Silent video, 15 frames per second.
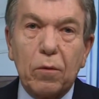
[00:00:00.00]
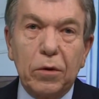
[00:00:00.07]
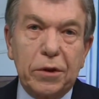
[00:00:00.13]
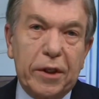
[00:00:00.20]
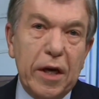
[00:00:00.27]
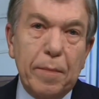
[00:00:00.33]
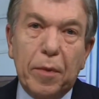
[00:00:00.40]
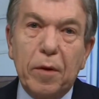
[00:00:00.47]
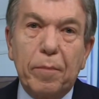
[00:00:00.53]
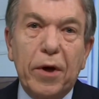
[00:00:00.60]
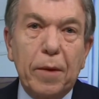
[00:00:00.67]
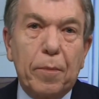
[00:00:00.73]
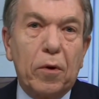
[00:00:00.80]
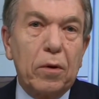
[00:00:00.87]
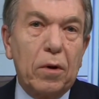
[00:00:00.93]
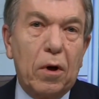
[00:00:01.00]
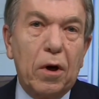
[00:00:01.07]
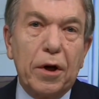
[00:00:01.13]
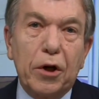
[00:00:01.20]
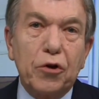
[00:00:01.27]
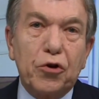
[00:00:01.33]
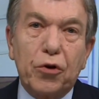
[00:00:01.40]
was keeping people
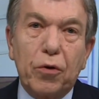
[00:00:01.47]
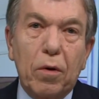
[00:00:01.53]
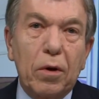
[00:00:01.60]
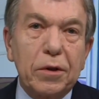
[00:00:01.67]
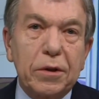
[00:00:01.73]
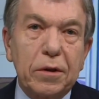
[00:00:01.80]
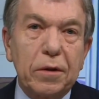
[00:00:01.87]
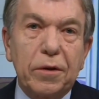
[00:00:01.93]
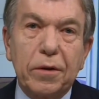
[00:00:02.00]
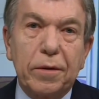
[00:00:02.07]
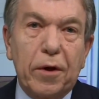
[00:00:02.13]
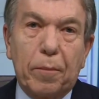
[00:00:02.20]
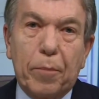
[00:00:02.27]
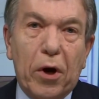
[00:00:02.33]
on insurance and their